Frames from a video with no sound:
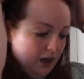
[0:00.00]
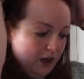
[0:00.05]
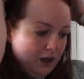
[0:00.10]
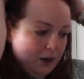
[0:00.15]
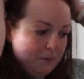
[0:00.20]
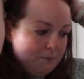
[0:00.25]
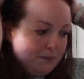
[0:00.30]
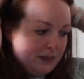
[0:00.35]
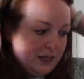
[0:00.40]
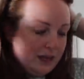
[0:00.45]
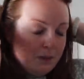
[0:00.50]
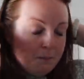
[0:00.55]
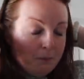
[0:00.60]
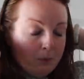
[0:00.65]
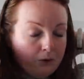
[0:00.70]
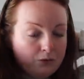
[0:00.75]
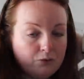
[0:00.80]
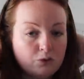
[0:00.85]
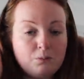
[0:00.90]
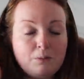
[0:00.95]
Um, they
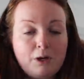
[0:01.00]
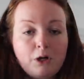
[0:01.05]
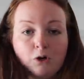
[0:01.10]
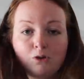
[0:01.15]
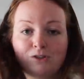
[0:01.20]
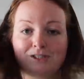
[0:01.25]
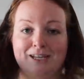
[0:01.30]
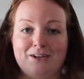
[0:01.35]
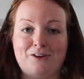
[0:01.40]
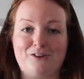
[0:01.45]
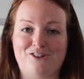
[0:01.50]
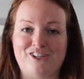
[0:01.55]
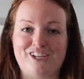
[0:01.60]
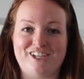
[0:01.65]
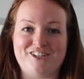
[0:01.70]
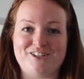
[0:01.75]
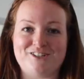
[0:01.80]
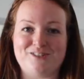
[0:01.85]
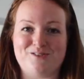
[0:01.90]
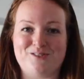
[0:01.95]
approved all my content, no
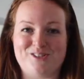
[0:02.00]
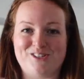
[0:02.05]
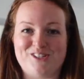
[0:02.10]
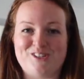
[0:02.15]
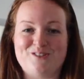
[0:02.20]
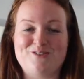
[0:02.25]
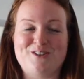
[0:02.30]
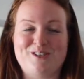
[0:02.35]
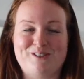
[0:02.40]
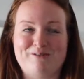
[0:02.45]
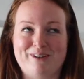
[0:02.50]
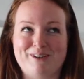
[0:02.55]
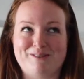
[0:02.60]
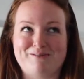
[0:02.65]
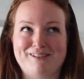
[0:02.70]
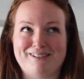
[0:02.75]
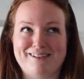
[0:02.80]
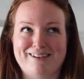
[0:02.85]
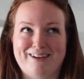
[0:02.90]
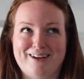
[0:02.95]
changes, which always
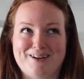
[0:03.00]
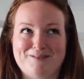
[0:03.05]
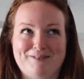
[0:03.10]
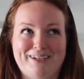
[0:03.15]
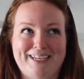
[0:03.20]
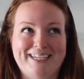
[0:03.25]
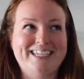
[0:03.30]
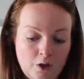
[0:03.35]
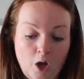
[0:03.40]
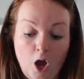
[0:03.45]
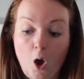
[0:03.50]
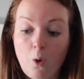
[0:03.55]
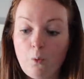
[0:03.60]
makes me so happy.